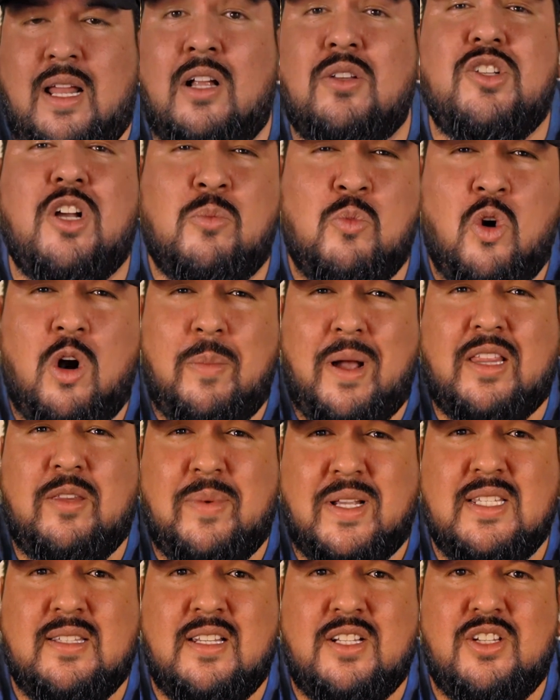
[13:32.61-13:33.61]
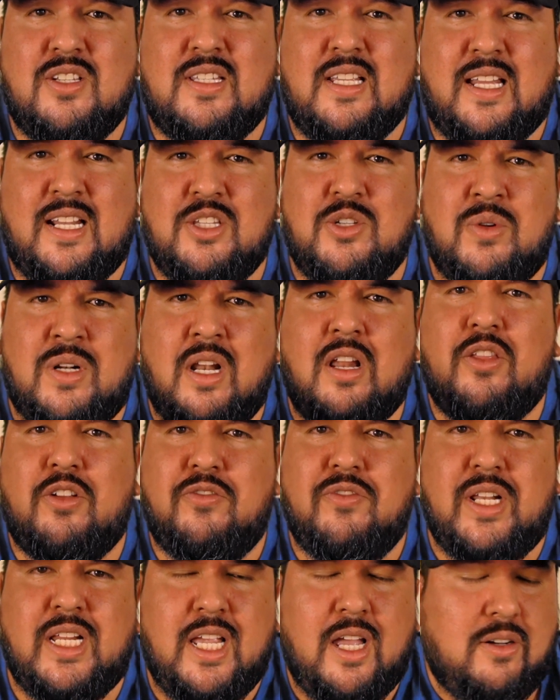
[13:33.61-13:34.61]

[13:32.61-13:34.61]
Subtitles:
talk more about the best niches to get into in another video.